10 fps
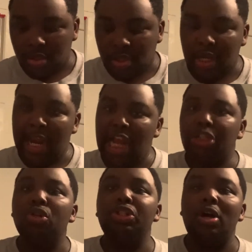
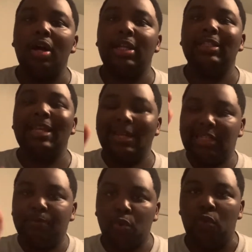Angelo Dawkins hit his
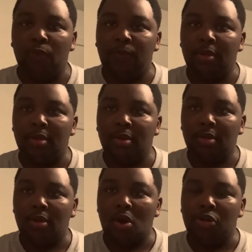move
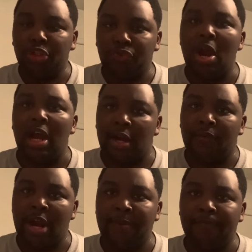on Andrade,
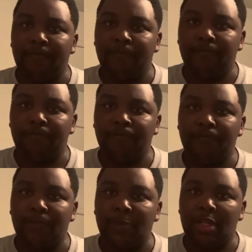right?
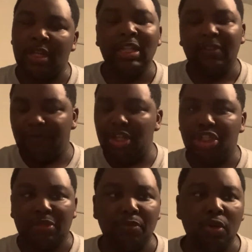Hit the
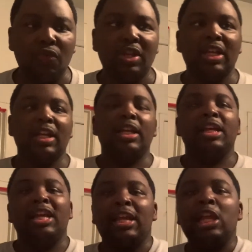finishing move.
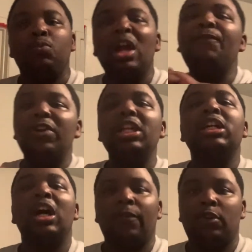He went for the
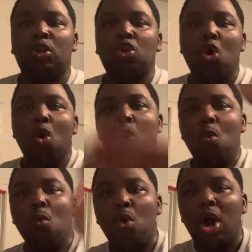cover.
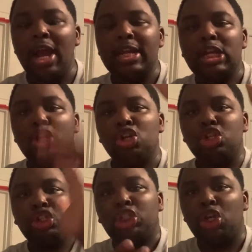1,
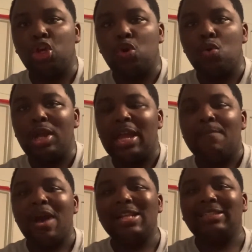2.
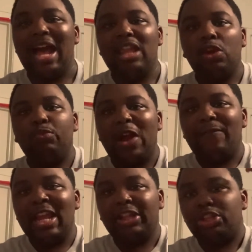By the time the ref
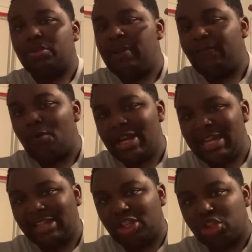hit, before he
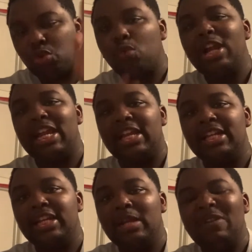hit the 3,
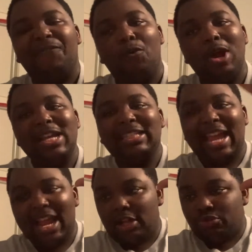before his
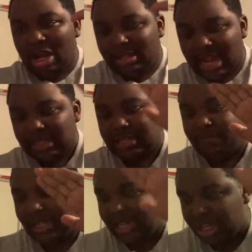hand dropped down to the
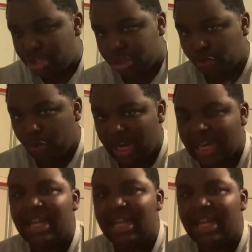mat to hit the 3,